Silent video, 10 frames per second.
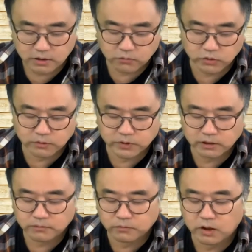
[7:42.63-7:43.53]
will be
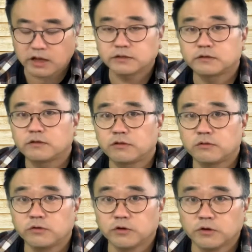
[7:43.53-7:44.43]
blessed
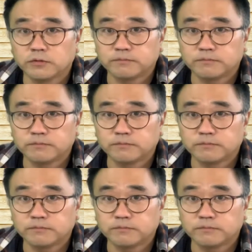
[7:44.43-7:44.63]
through you.